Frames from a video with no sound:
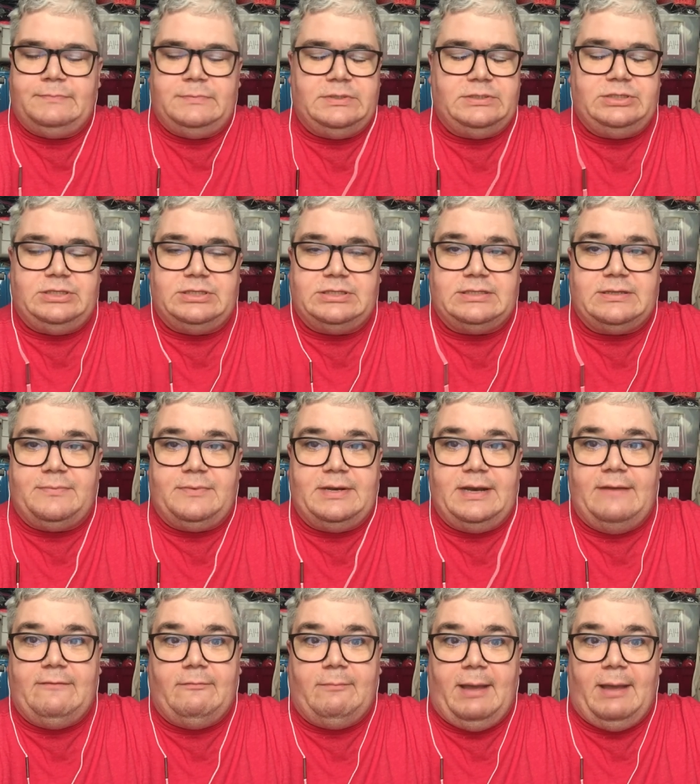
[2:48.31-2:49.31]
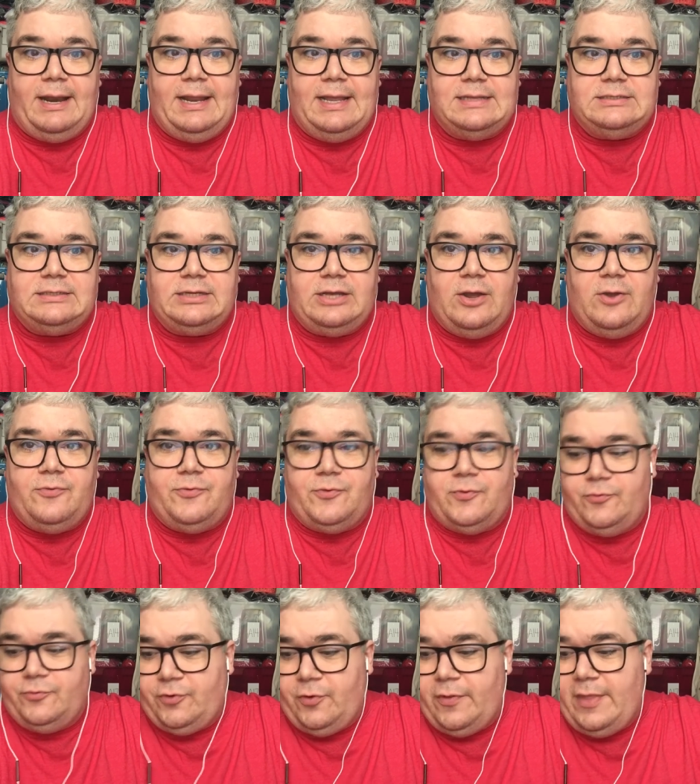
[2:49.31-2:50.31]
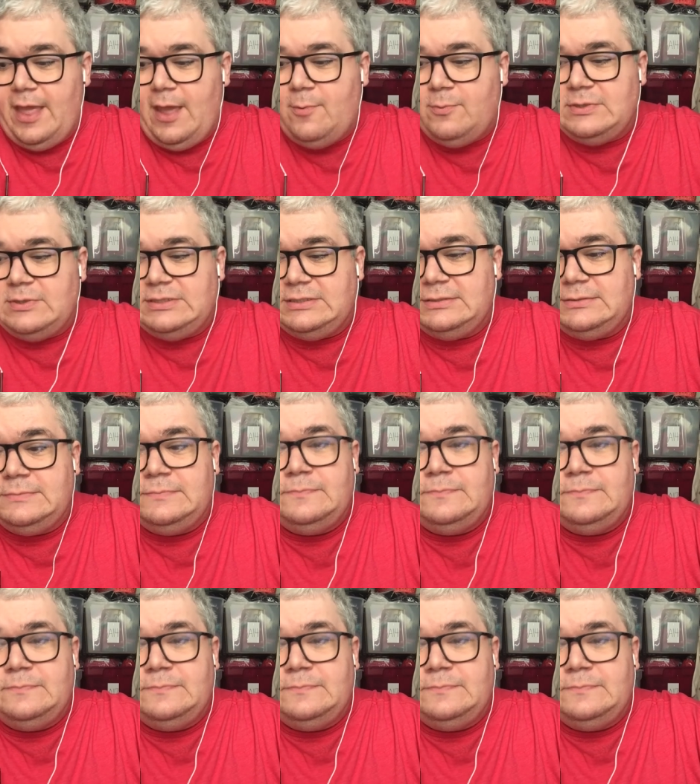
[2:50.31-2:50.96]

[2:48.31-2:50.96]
it's just something everybody has to go through. So that was